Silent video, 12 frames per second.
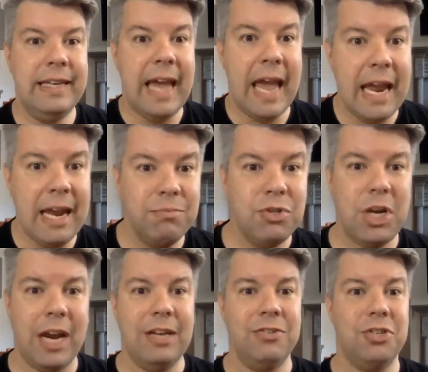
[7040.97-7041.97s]
Game
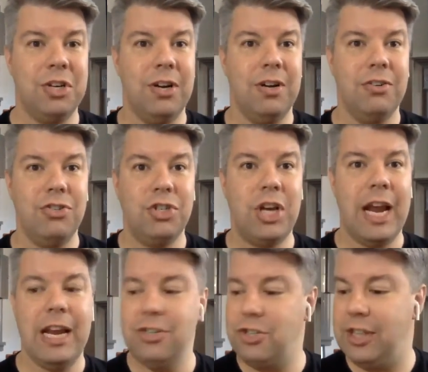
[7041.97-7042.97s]
changer,
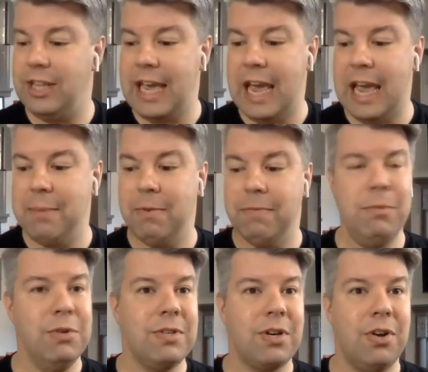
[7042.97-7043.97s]
changed the game of
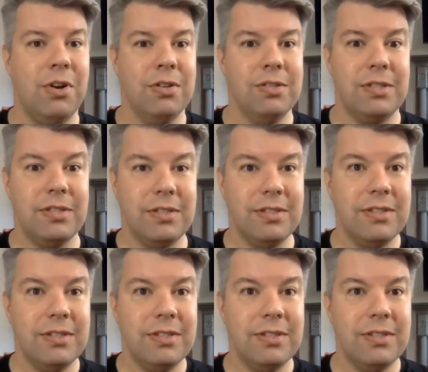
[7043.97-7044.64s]
musicals.